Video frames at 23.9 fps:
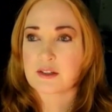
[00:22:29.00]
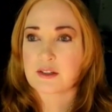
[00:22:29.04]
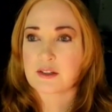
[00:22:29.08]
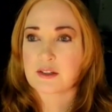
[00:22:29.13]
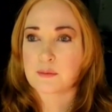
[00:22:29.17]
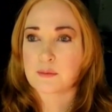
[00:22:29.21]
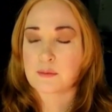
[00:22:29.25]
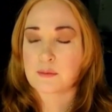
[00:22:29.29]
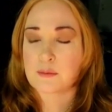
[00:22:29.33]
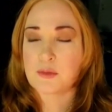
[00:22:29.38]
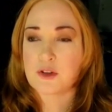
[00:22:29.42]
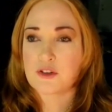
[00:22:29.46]

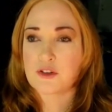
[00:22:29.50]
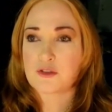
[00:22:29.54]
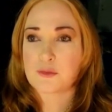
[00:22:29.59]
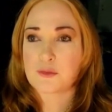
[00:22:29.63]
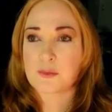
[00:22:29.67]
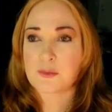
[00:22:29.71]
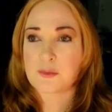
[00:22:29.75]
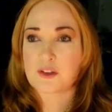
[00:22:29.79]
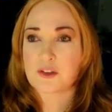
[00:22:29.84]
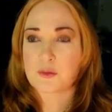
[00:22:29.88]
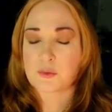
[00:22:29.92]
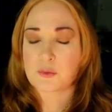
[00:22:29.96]

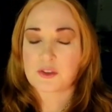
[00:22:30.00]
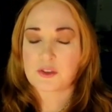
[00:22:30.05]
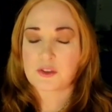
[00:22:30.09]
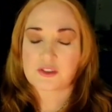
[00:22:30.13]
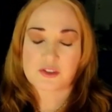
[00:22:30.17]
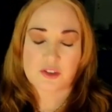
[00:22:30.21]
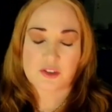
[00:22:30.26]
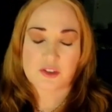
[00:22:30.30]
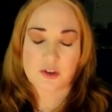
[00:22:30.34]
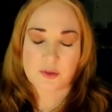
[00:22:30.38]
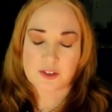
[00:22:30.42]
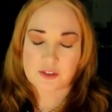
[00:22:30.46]
movement
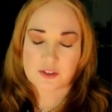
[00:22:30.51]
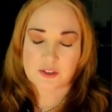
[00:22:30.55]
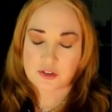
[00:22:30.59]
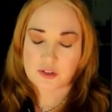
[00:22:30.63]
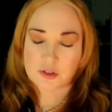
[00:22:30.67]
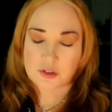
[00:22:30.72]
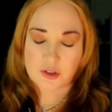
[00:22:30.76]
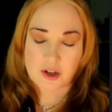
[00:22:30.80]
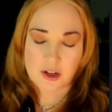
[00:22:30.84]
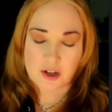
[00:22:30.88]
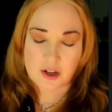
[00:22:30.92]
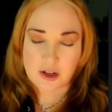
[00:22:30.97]
was going
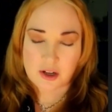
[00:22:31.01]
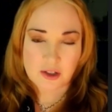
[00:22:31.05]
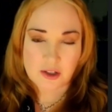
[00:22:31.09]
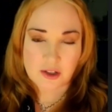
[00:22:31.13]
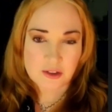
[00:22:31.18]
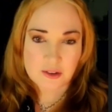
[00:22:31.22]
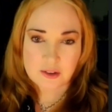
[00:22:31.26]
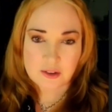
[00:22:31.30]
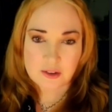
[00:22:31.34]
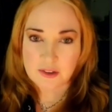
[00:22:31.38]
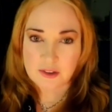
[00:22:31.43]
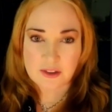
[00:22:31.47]

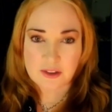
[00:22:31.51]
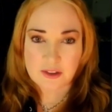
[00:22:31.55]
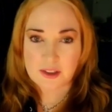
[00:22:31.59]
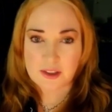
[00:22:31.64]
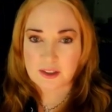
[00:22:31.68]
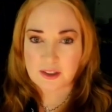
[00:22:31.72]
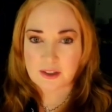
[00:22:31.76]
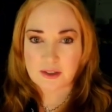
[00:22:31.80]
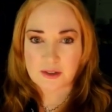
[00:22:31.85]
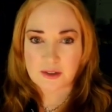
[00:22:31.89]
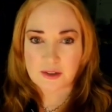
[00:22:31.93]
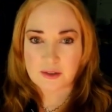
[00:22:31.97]
strong.
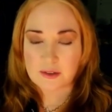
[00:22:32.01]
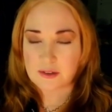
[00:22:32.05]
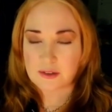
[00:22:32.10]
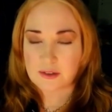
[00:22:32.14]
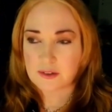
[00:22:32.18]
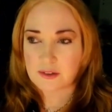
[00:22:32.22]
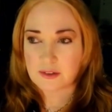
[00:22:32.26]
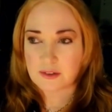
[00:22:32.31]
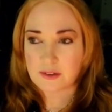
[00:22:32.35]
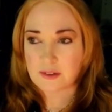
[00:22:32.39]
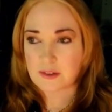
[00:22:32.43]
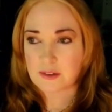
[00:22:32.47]

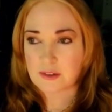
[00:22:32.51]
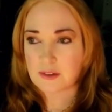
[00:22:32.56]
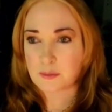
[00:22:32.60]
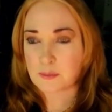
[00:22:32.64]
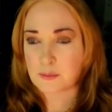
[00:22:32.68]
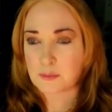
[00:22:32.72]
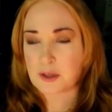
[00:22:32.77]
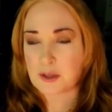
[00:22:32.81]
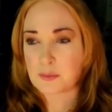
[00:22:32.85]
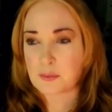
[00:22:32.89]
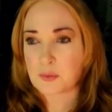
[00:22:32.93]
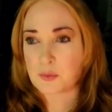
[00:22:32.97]

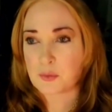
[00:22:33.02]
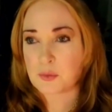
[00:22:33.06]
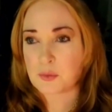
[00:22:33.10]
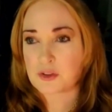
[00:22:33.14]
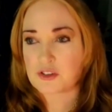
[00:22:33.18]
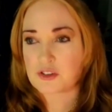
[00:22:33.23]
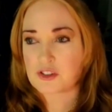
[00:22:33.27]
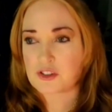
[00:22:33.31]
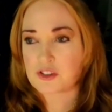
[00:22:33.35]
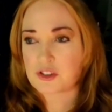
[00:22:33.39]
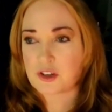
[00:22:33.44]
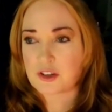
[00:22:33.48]
People
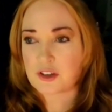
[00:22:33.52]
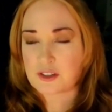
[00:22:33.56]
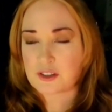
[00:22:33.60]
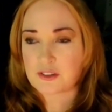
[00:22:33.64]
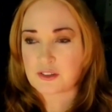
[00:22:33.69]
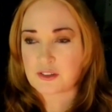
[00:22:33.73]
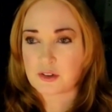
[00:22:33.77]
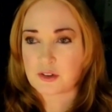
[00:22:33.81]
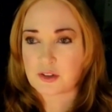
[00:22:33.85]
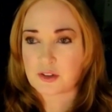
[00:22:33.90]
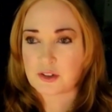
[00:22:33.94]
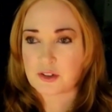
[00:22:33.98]
were
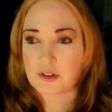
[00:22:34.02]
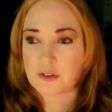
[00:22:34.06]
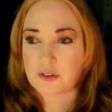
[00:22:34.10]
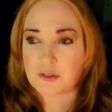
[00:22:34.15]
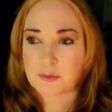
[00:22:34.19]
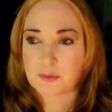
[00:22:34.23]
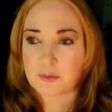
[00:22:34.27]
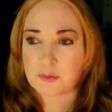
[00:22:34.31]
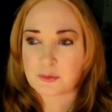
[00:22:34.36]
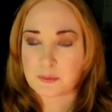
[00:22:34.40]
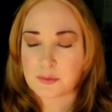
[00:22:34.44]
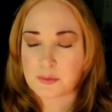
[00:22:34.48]
starting their
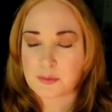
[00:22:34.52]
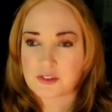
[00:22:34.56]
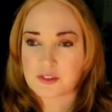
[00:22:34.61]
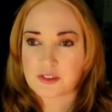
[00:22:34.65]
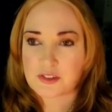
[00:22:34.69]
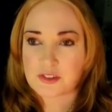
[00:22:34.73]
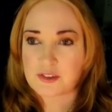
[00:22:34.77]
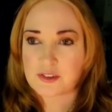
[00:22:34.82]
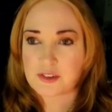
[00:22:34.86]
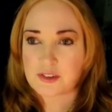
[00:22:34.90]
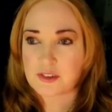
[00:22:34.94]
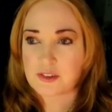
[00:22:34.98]
own
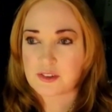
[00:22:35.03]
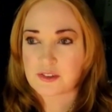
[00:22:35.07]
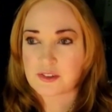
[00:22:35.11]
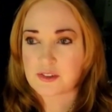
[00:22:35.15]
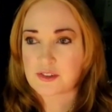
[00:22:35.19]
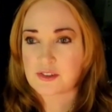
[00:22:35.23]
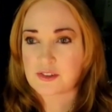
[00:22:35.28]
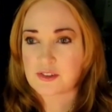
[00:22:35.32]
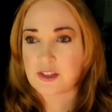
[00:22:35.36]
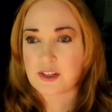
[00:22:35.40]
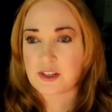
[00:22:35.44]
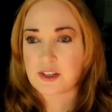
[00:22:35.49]

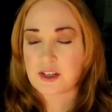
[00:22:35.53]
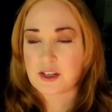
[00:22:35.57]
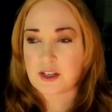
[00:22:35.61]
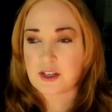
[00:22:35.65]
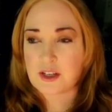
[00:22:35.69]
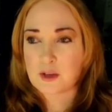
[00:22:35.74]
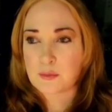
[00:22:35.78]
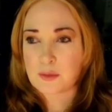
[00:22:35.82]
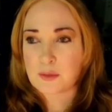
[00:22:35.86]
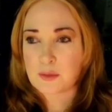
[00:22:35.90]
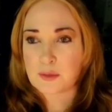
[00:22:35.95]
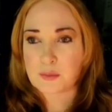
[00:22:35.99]
businesses.
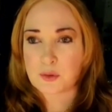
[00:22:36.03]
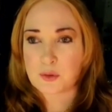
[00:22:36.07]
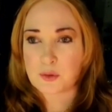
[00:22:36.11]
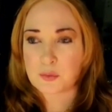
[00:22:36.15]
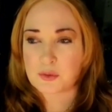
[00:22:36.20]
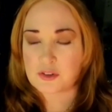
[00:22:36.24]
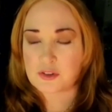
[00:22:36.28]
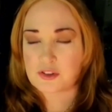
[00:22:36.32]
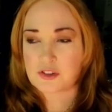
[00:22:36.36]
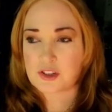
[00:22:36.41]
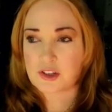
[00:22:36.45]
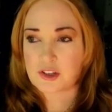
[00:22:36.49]
People
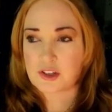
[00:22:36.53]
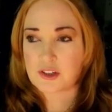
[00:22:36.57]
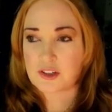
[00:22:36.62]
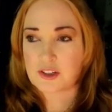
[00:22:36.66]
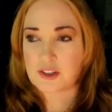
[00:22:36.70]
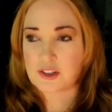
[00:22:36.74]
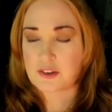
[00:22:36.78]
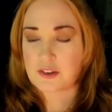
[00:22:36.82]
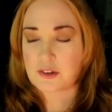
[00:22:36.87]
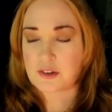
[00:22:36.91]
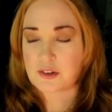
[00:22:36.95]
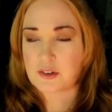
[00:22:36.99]
were
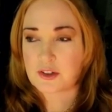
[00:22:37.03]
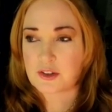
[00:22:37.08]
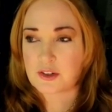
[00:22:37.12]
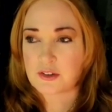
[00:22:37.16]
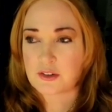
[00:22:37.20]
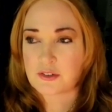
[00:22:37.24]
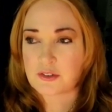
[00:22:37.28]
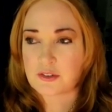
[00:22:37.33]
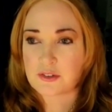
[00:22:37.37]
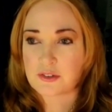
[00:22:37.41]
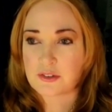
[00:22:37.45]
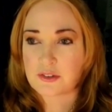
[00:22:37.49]
starting their
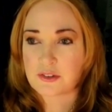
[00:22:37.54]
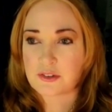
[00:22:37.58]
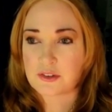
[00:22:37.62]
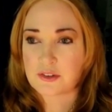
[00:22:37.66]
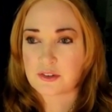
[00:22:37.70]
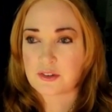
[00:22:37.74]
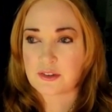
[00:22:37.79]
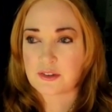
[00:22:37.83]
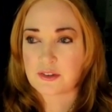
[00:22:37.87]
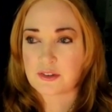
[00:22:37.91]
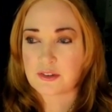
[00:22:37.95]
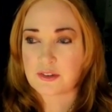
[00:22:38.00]
own
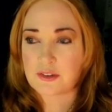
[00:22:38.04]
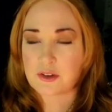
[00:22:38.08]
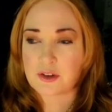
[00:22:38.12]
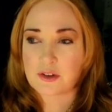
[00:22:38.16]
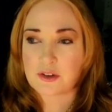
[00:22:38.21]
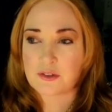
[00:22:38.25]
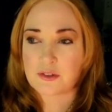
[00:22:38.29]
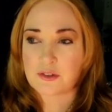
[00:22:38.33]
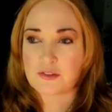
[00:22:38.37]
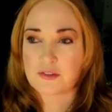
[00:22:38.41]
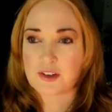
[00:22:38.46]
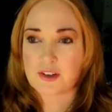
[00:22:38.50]

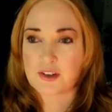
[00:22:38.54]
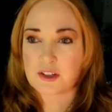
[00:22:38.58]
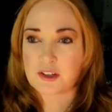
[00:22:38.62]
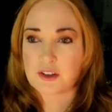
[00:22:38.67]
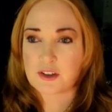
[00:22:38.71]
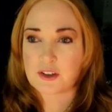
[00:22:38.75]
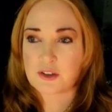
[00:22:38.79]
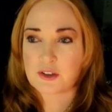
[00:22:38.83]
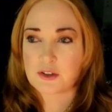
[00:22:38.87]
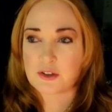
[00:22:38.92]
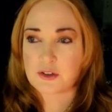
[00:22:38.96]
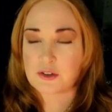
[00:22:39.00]

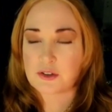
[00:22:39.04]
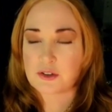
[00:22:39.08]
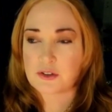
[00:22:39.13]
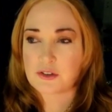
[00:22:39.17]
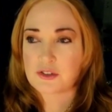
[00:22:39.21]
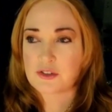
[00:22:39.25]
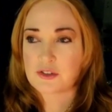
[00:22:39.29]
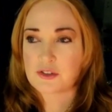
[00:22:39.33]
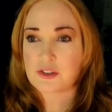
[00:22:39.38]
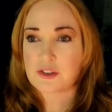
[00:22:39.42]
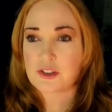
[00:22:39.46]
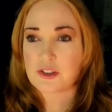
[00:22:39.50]

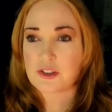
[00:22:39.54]
venues.